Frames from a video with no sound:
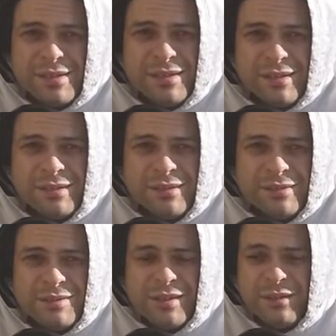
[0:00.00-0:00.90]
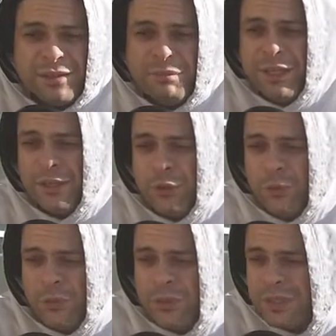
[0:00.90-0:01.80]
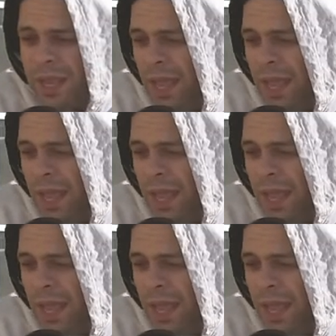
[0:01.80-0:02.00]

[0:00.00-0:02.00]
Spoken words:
to commit coups?